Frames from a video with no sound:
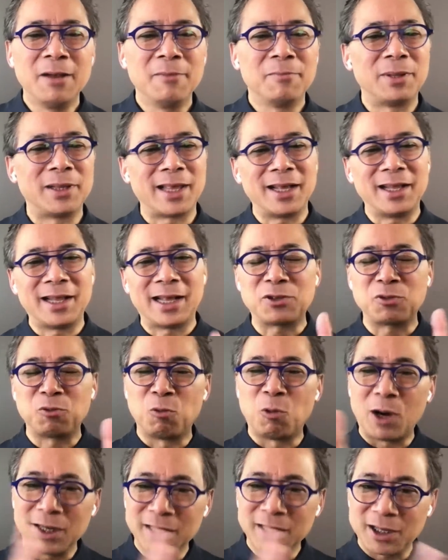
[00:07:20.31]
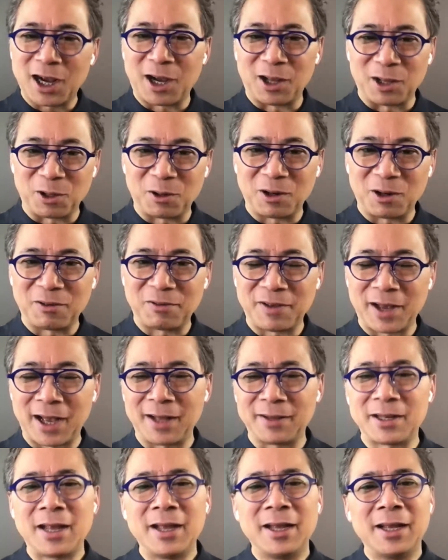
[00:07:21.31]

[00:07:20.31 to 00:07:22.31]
But then that's one color of fat.